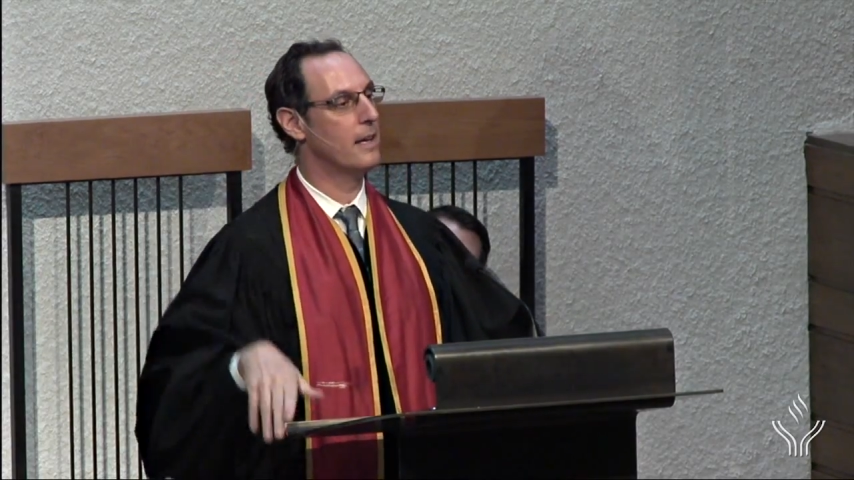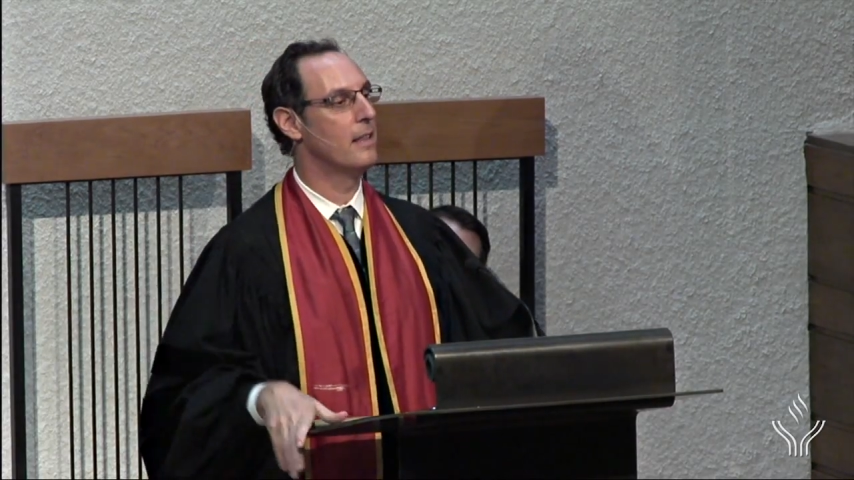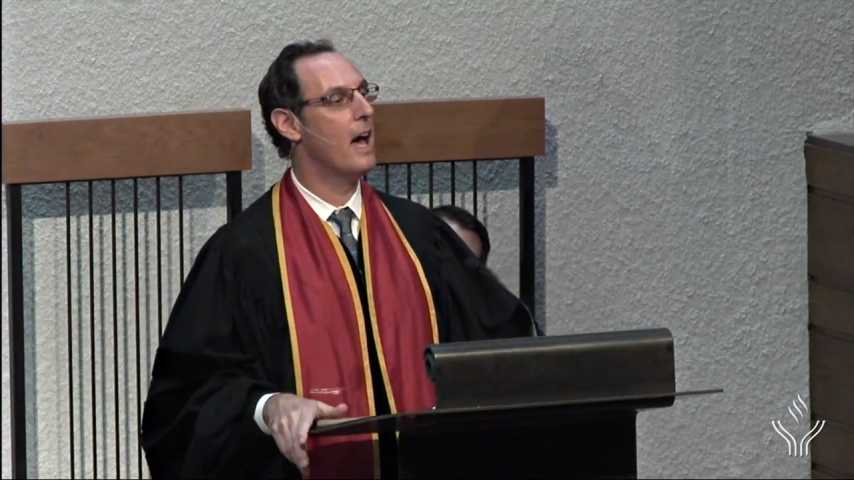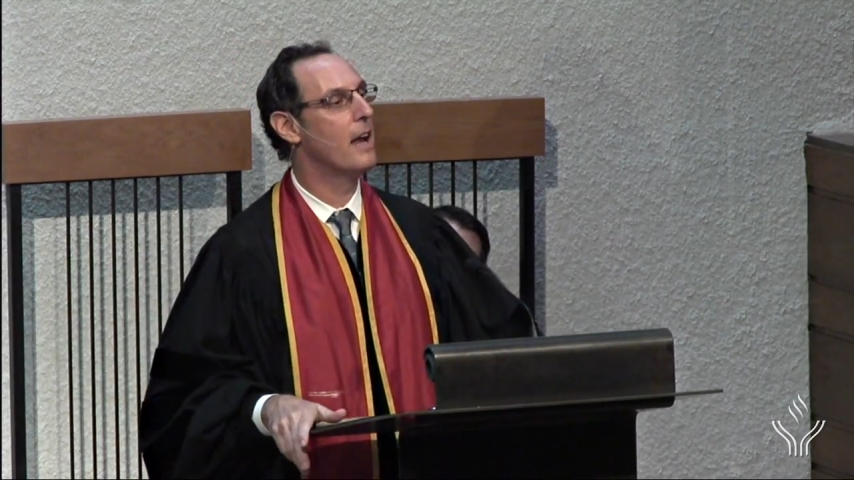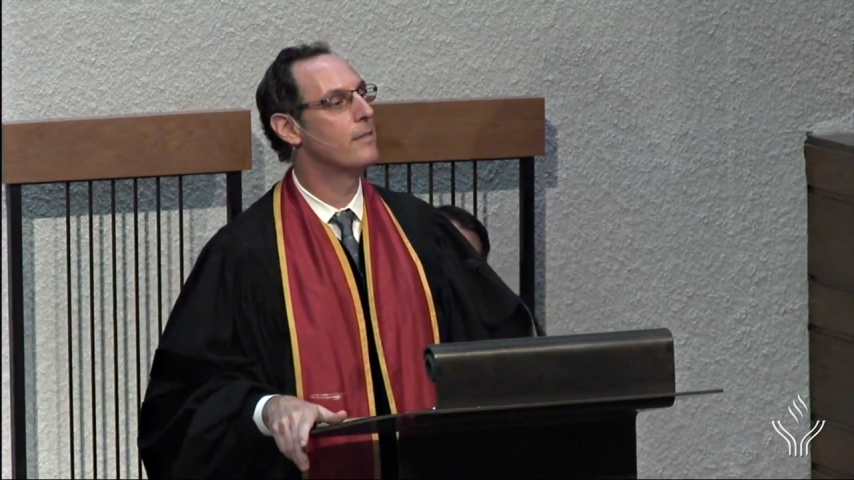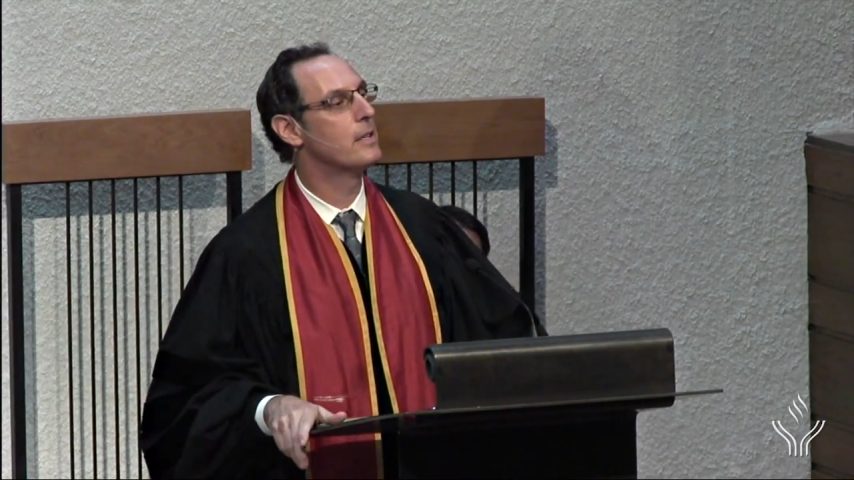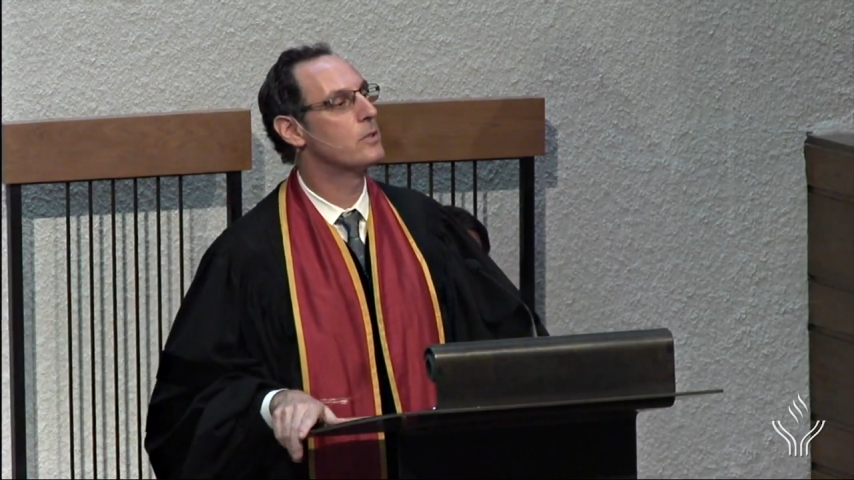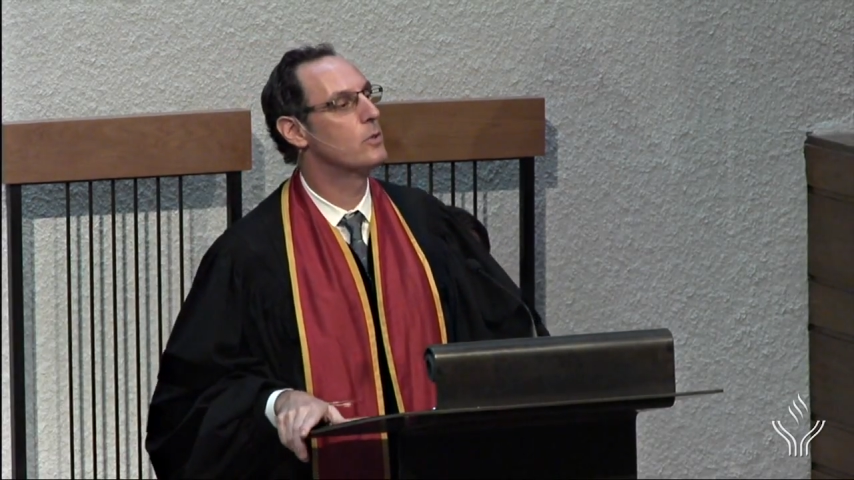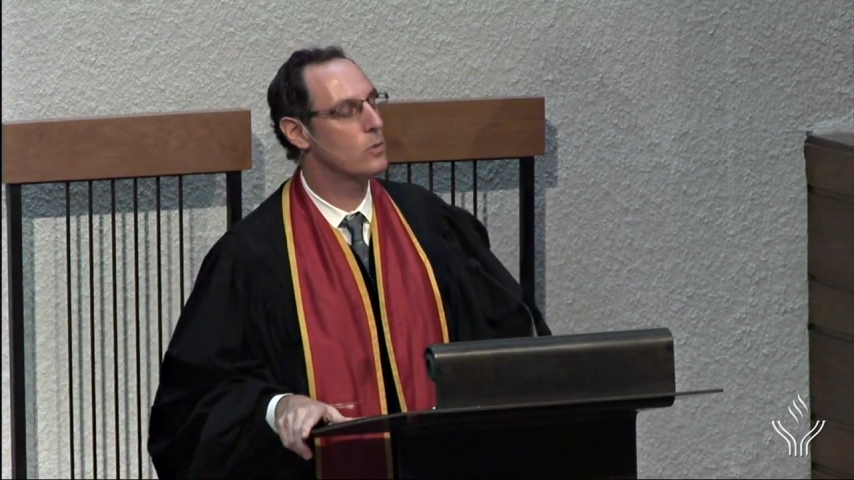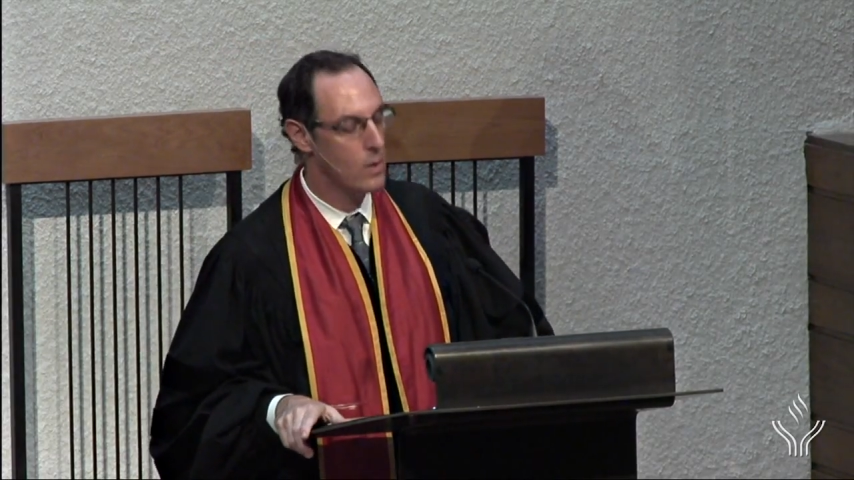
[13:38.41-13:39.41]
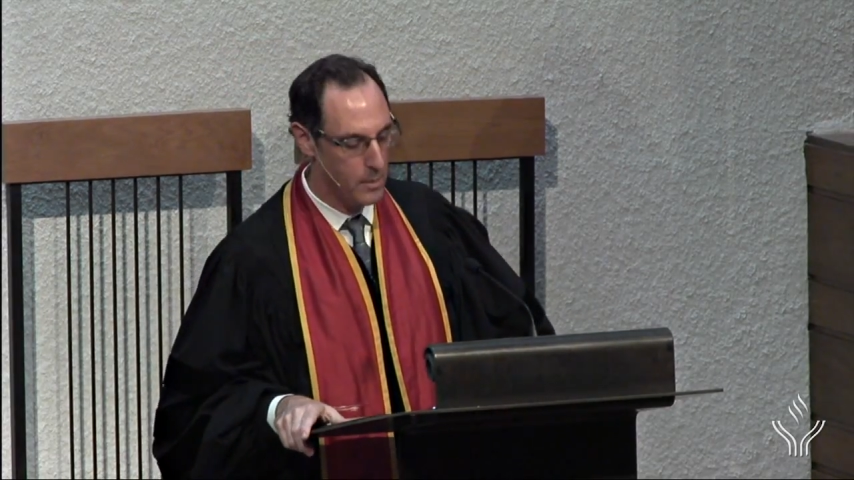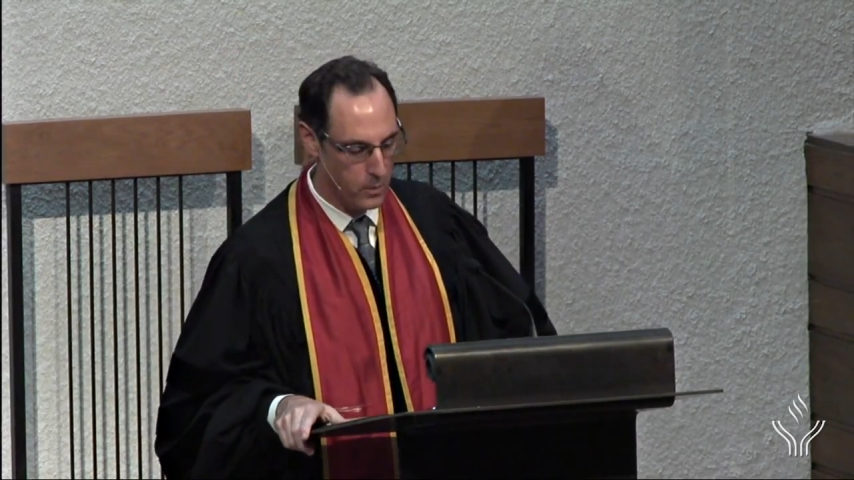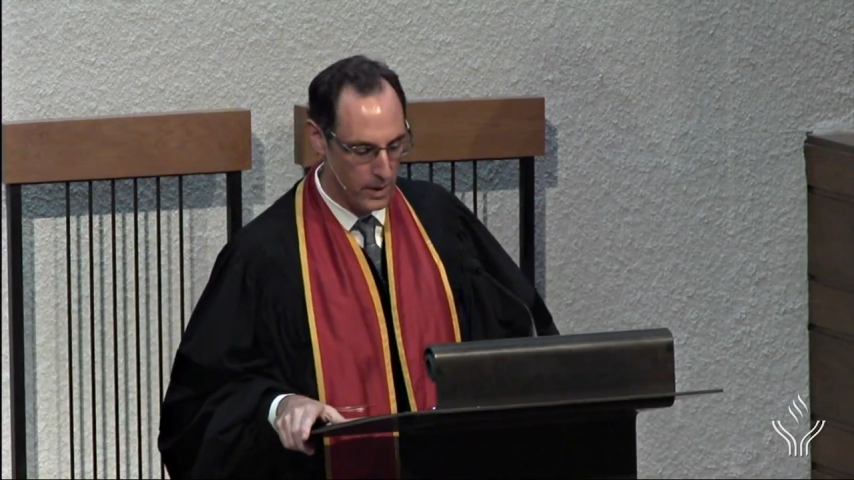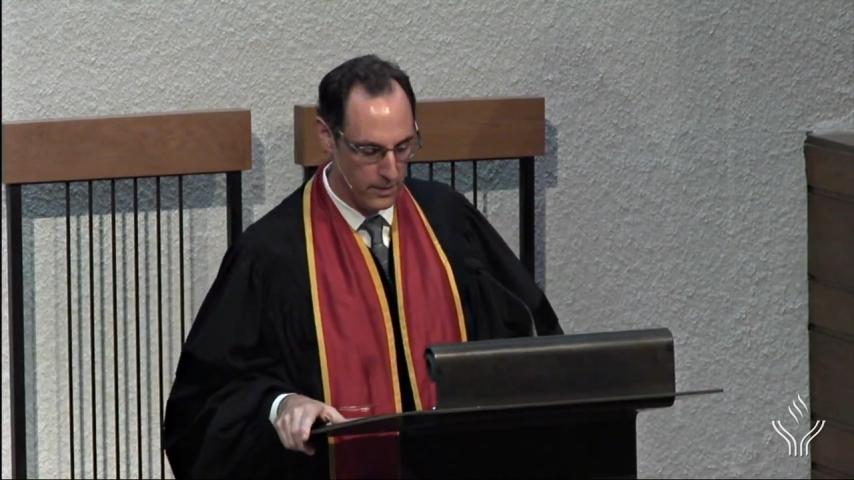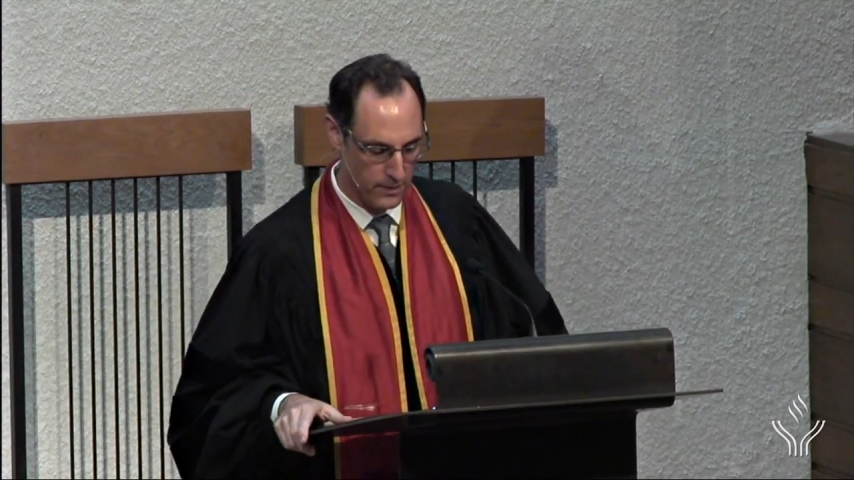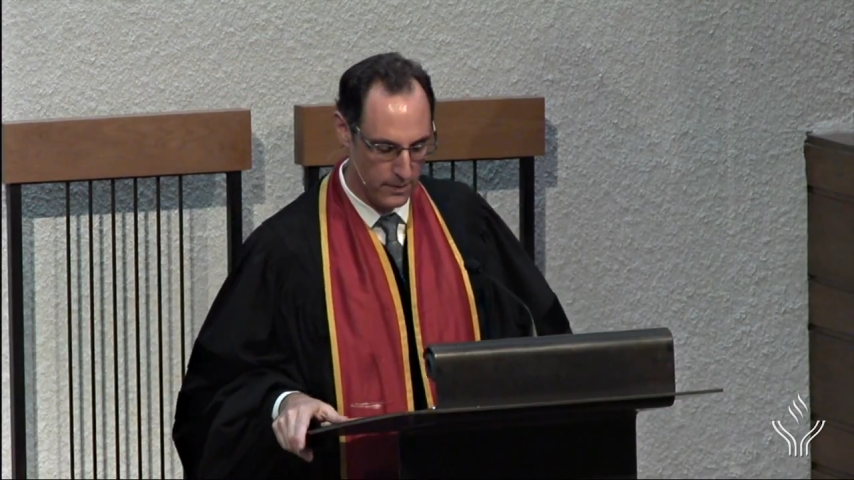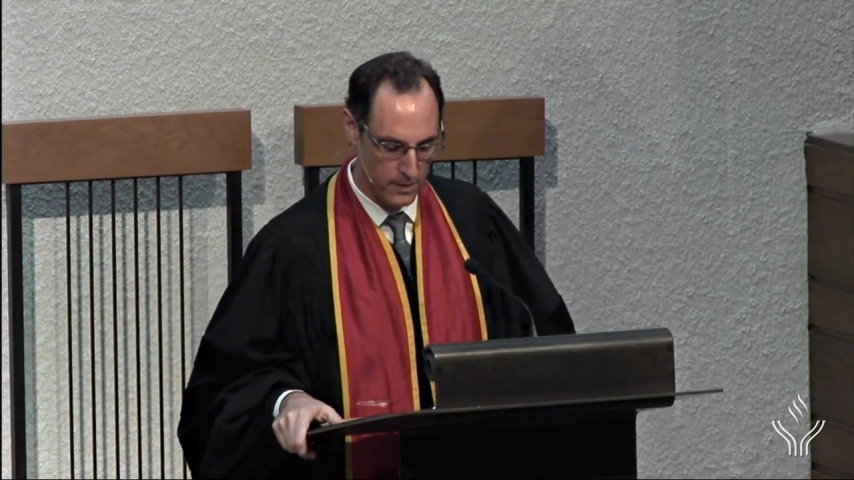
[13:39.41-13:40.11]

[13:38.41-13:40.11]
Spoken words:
that a lot of us grew up with.